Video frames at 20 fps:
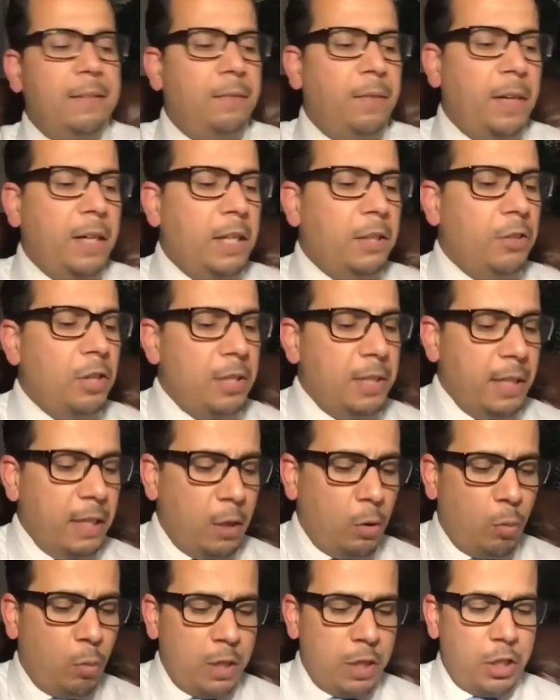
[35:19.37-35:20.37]
very interesting
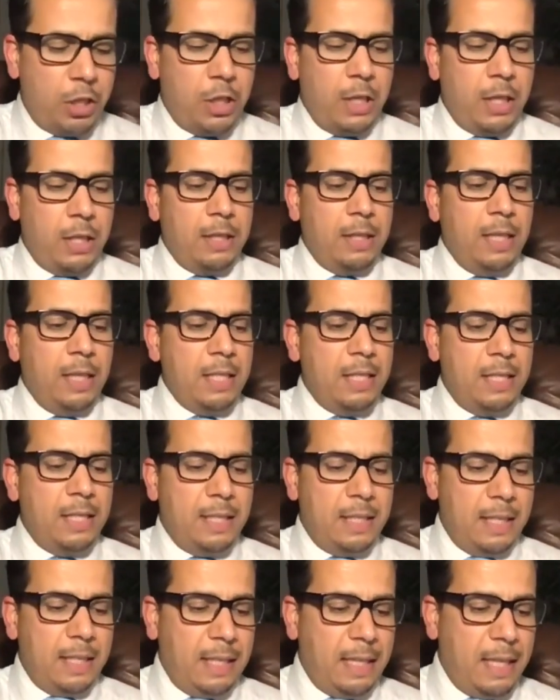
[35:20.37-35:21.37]
question.
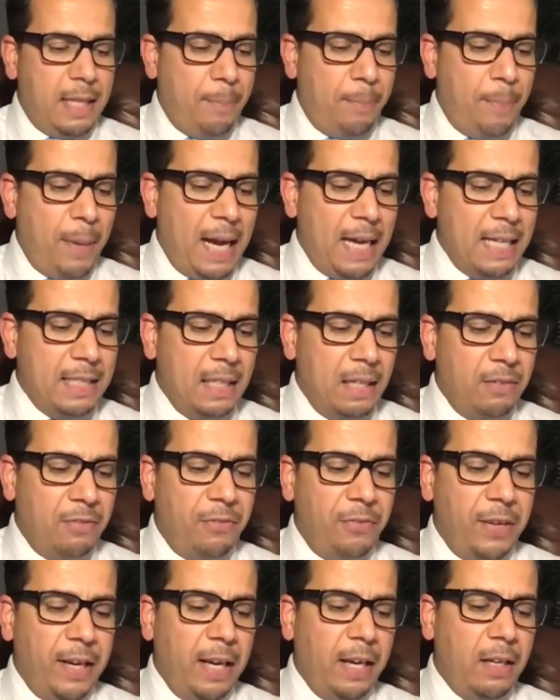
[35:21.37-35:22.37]
Does the pass and
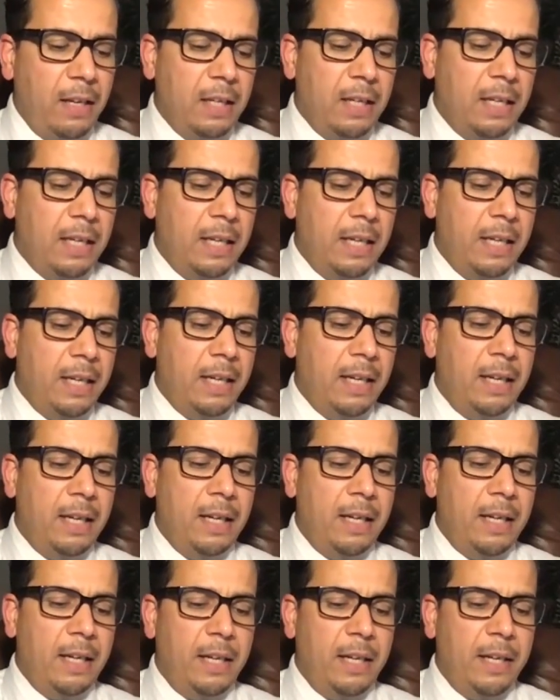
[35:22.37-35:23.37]
fail
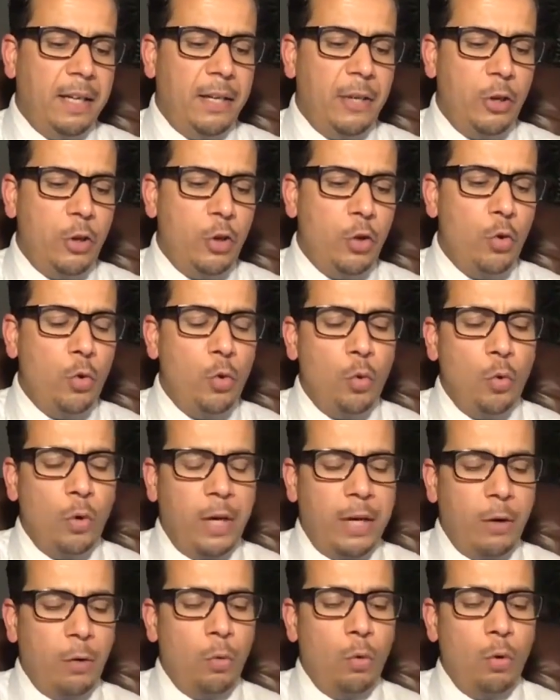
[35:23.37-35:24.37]
new
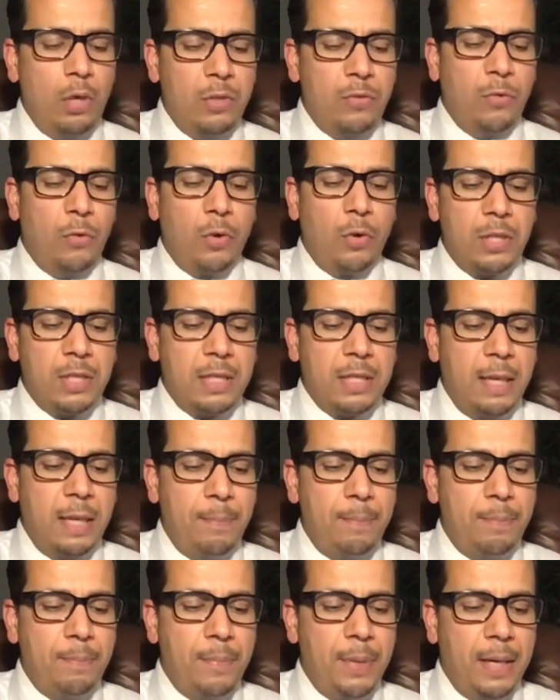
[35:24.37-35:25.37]
rules for
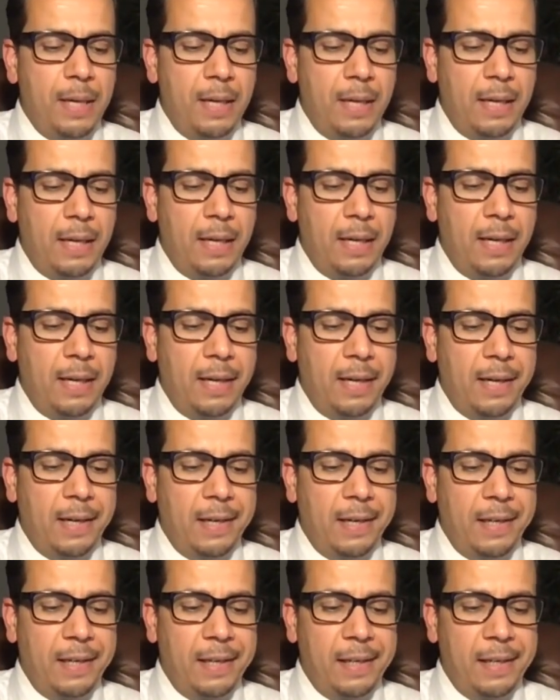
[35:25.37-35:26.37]
step
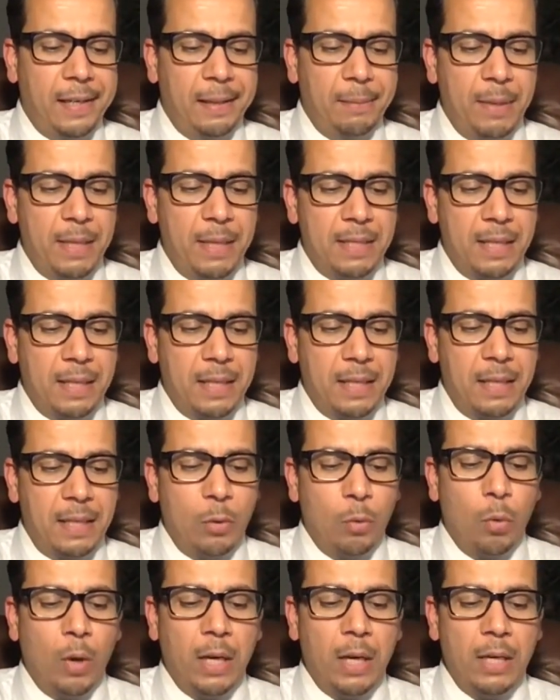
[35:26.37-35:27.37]
basically
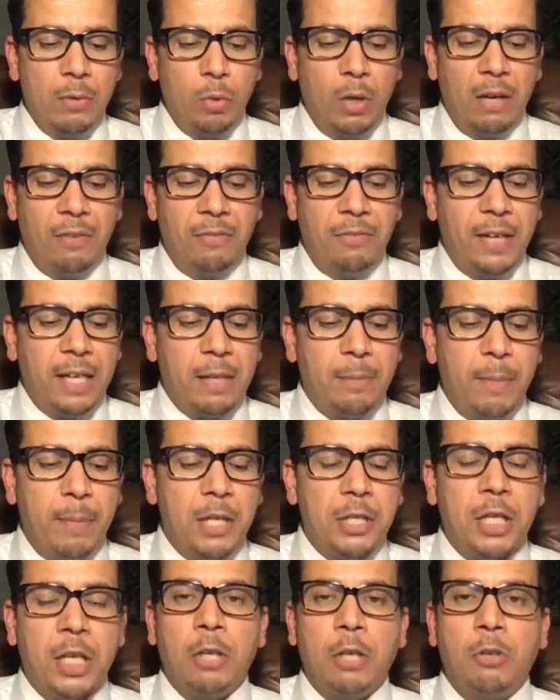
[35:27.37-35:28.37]
1 will affect
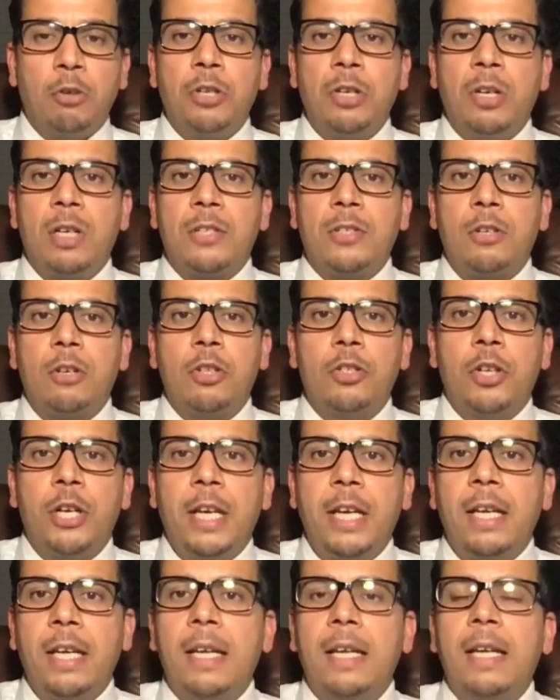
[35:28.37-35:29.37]
matching into general
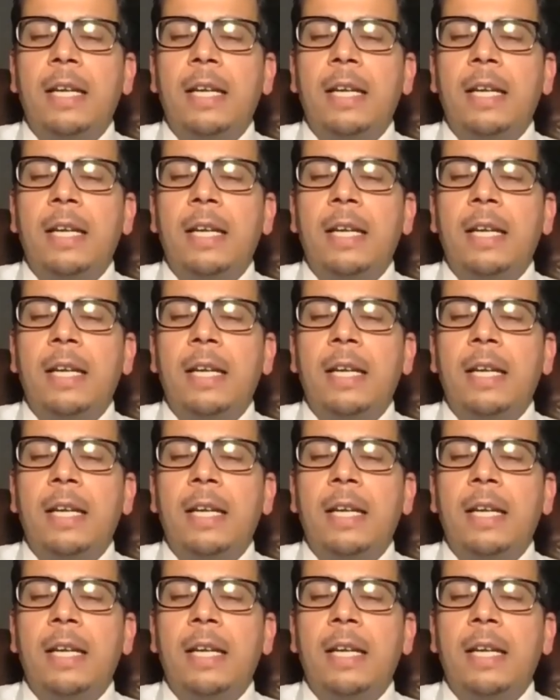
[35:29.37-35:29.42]
surgery,